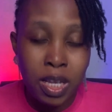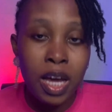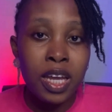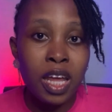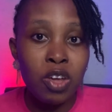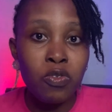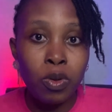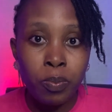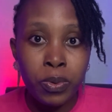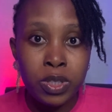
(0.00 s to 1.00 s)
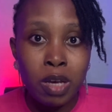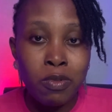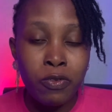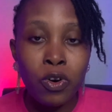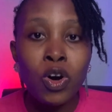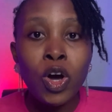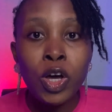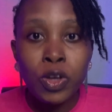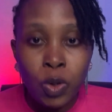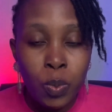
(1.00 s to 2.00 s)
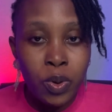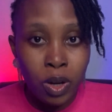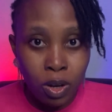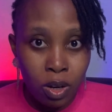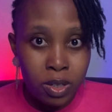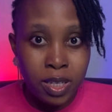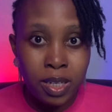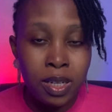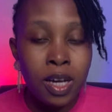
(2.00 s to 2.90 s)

that you've imputed before, you'll be alerted.